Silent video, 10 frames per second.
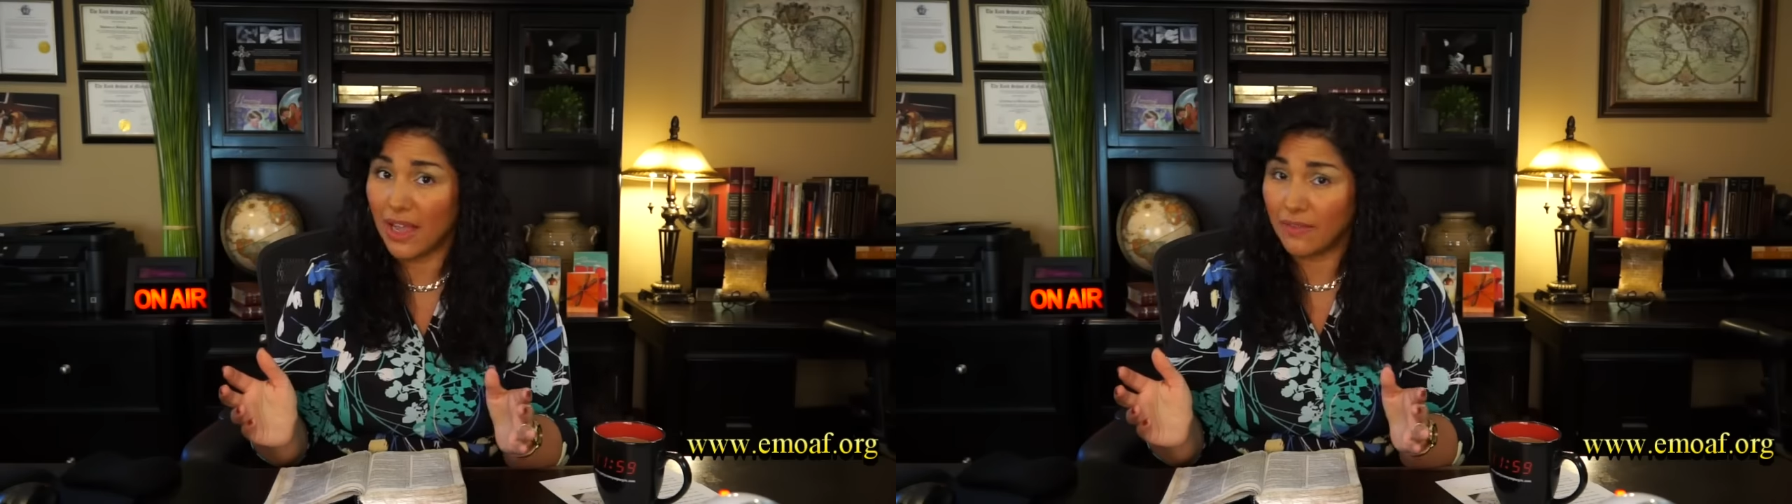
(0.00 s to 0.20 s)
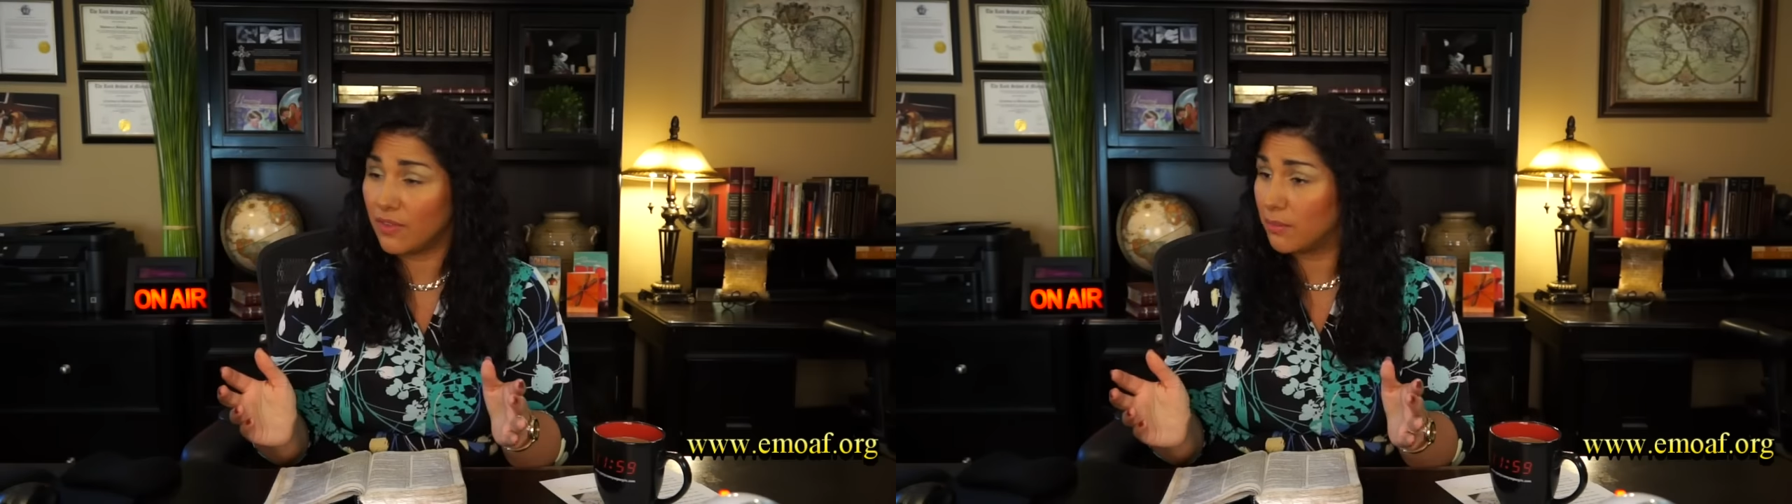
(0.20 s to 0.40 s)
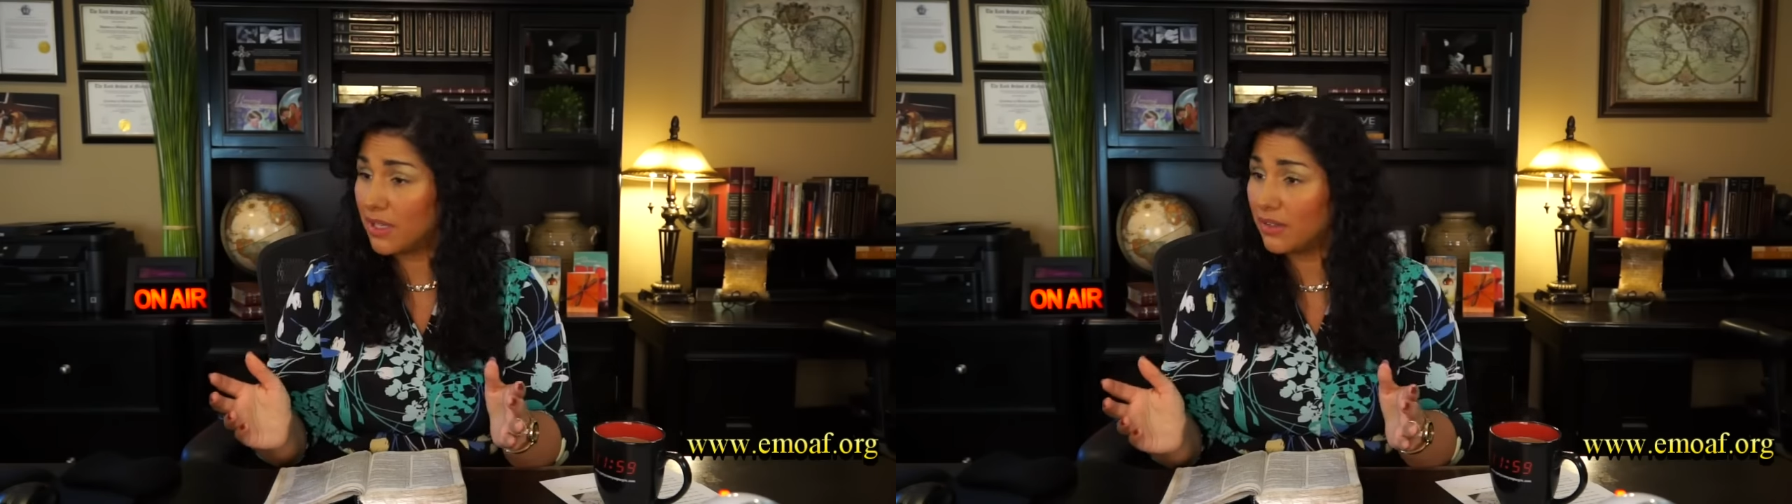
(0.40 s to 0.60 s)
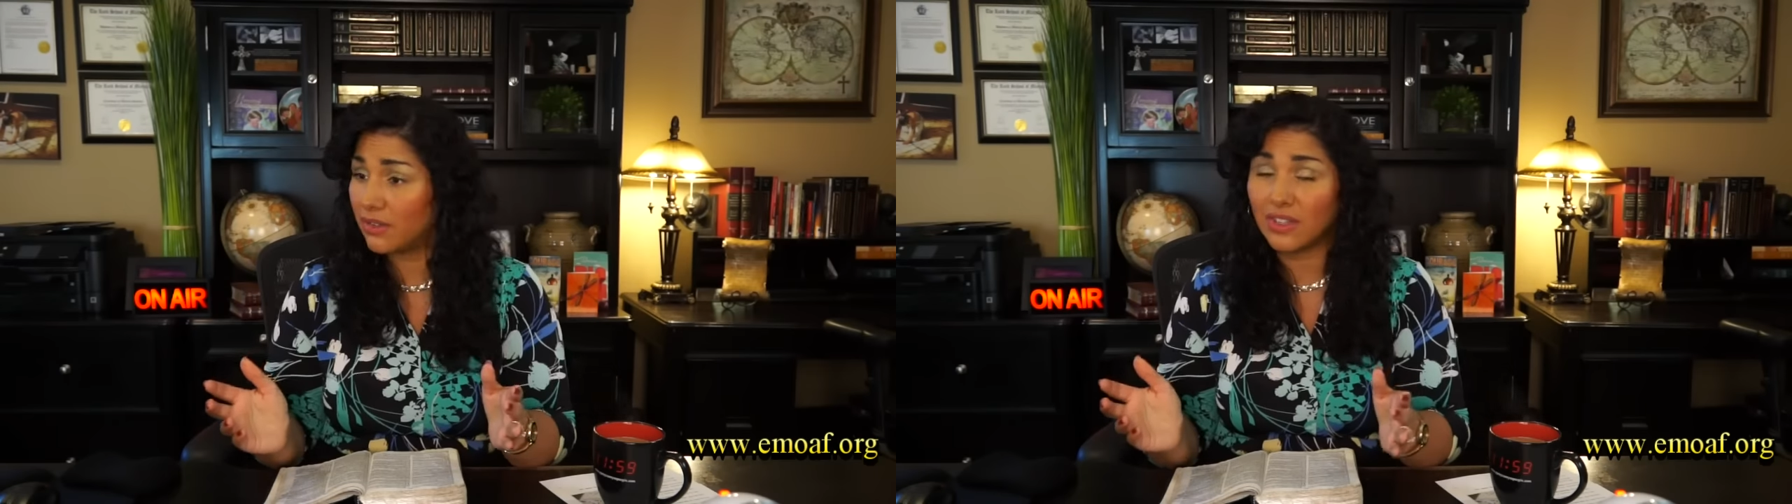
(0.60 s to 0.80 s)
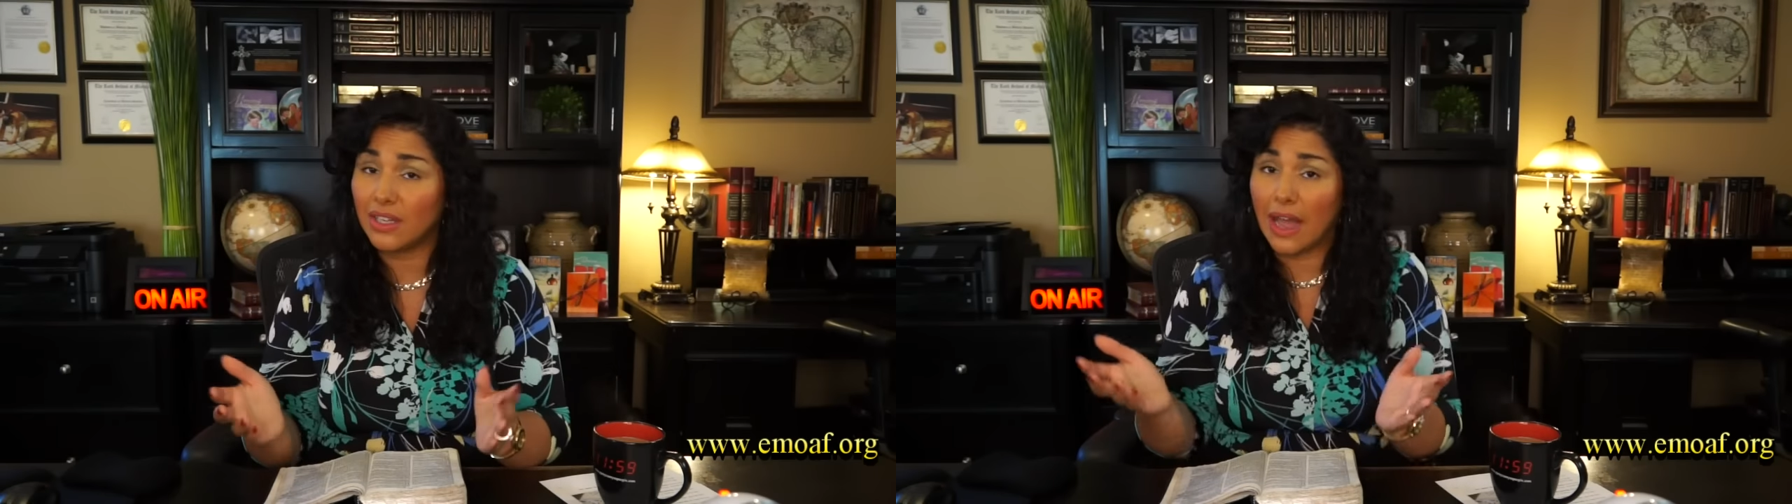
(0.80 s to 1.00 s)
have even been
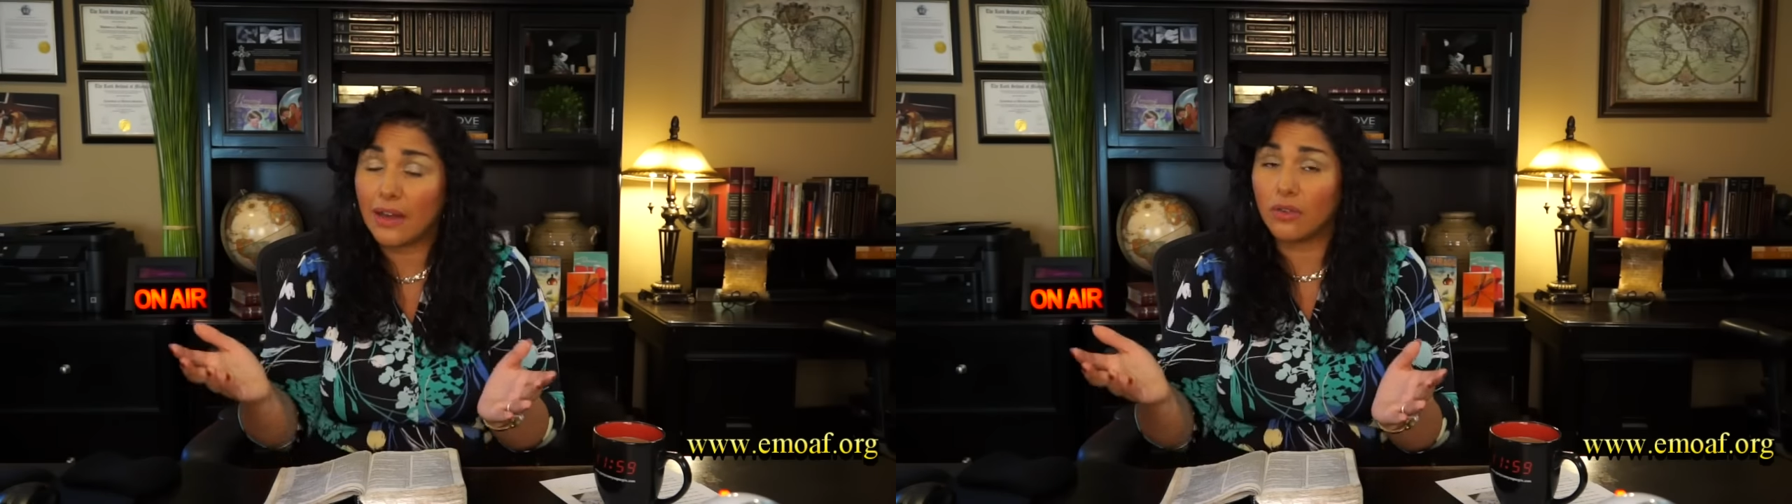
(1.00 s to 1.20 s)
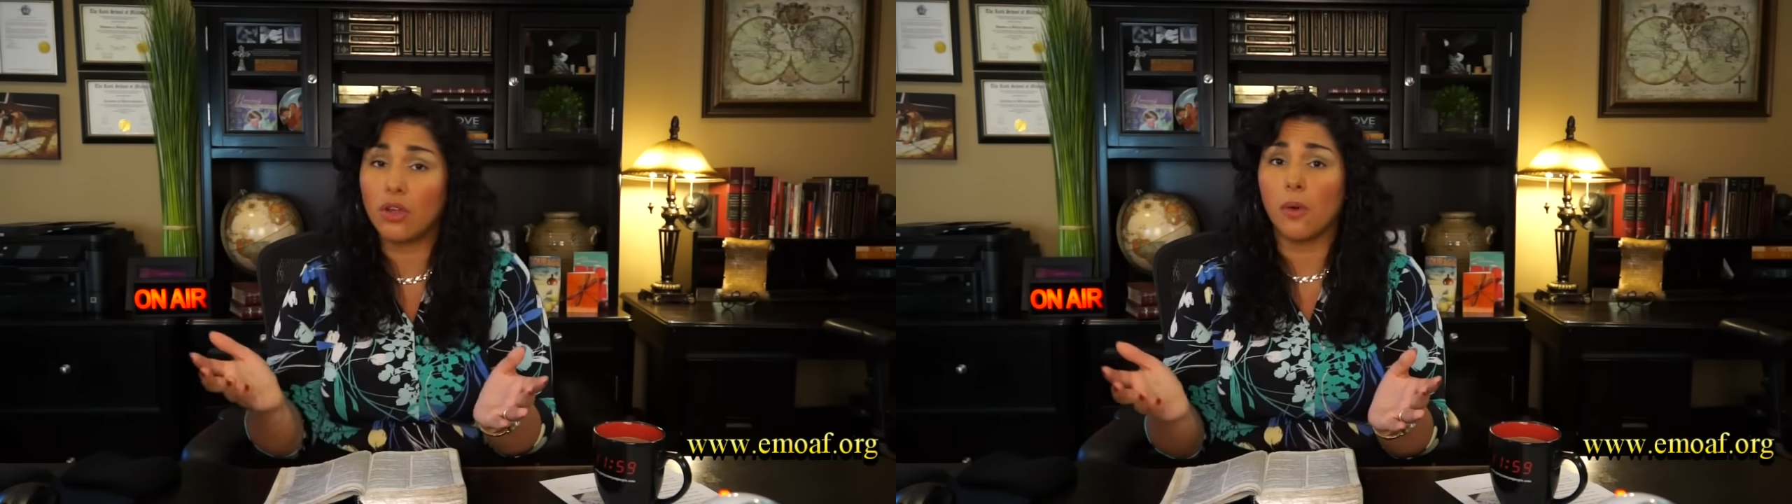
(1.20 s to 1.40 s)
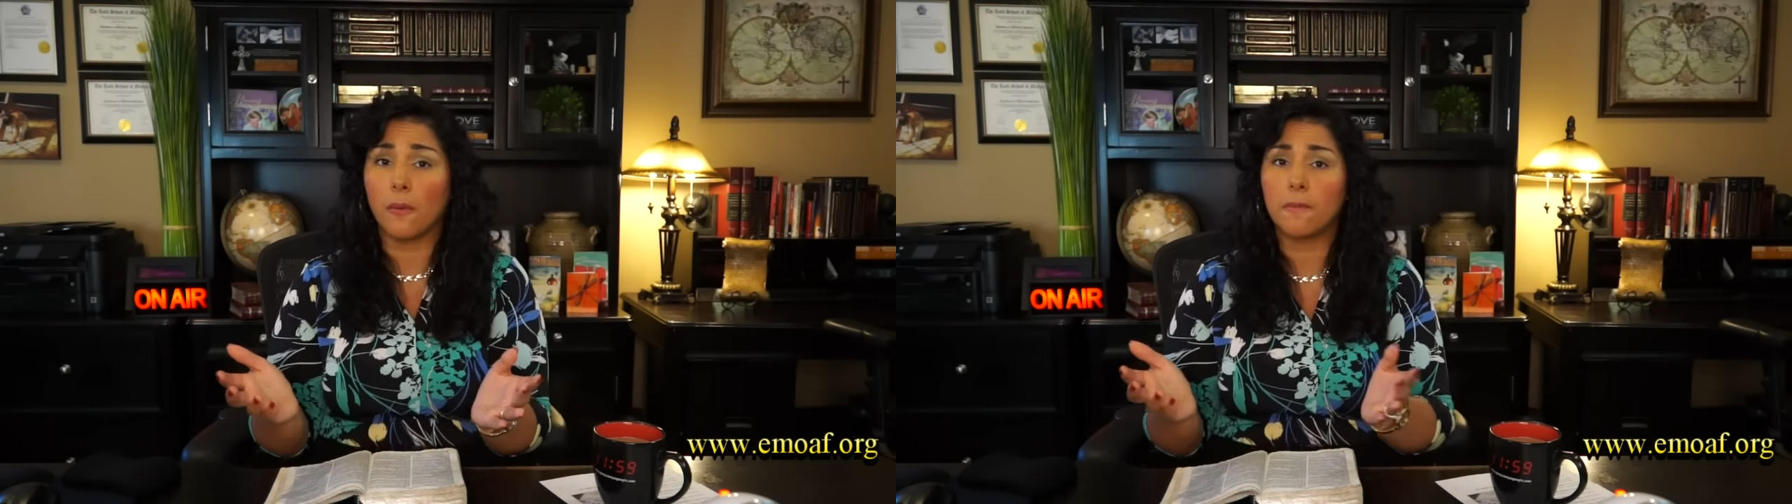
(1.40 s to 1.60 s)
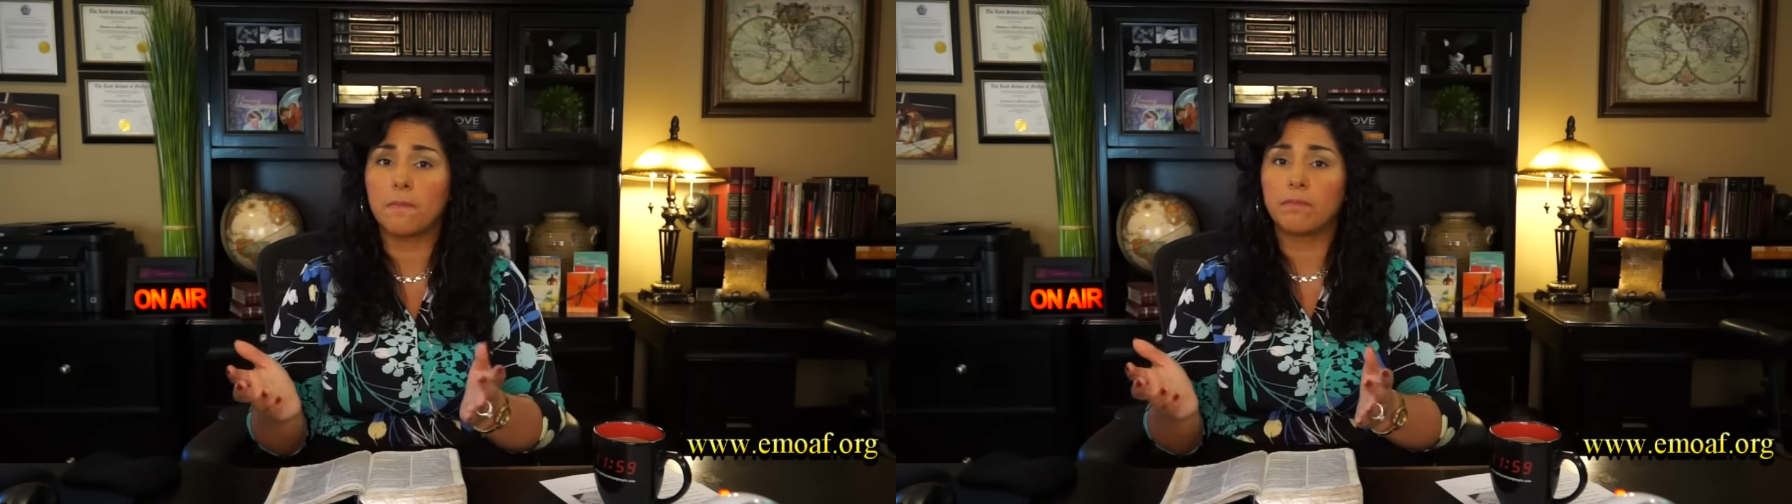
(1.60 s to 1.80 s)
in sin. I don't know.